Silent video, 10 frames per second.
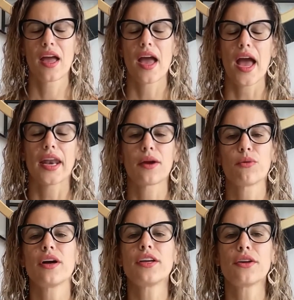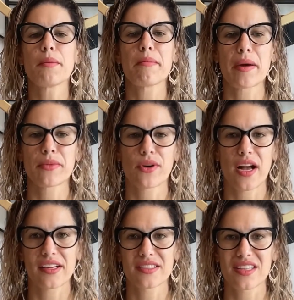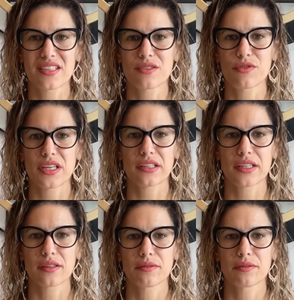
And I want you to memorize this feeling.